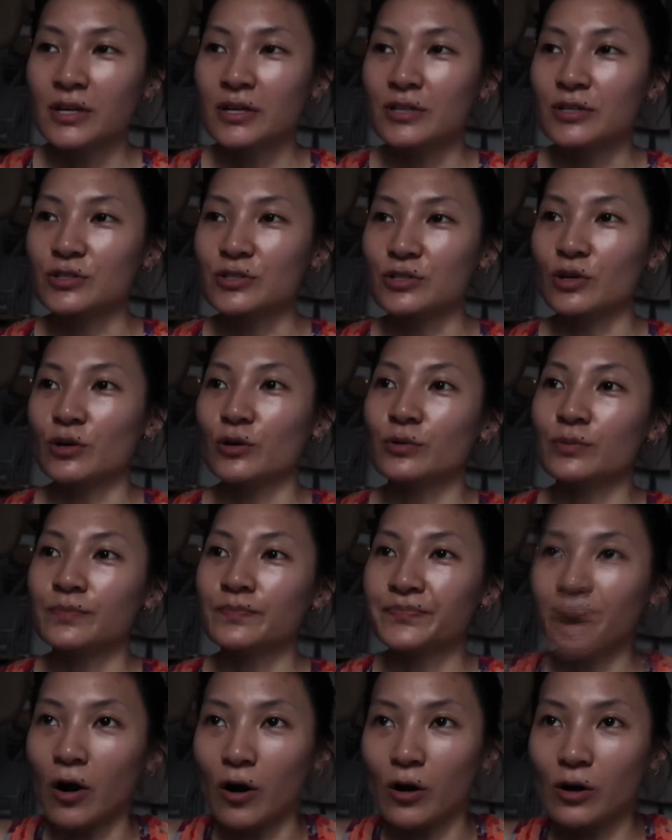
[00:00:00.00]
So
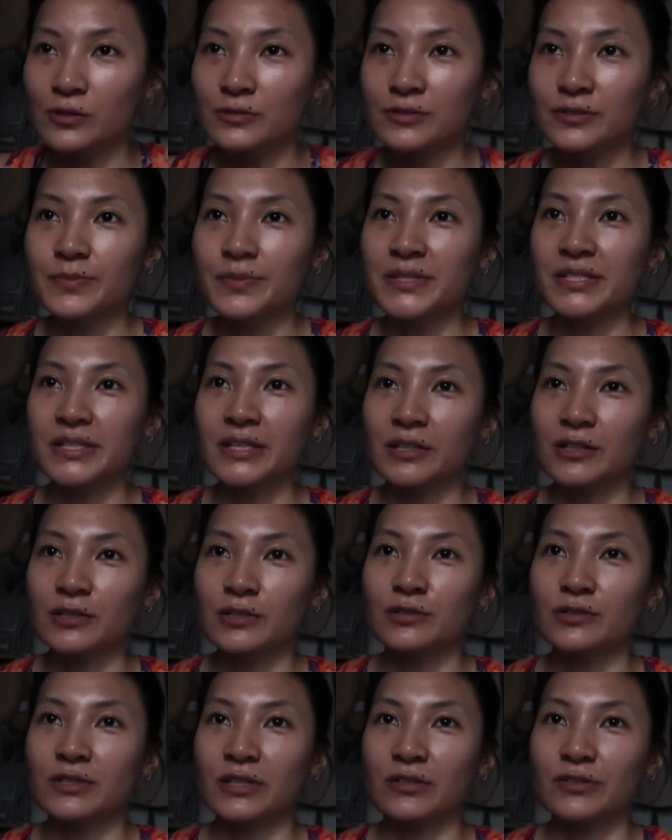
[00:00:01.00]
all the
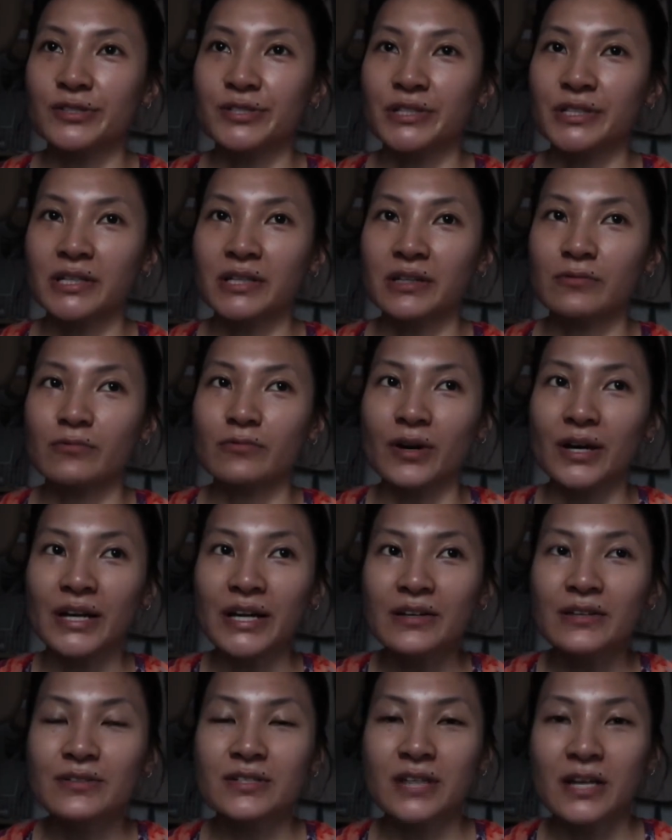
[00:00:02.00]
mosquitoes that are sitting right
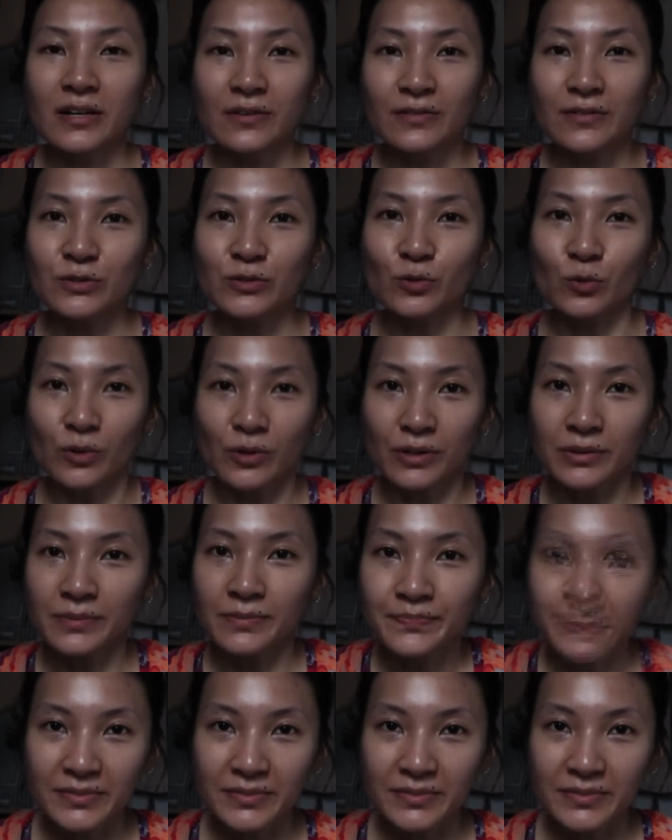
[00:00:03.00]
outside our door,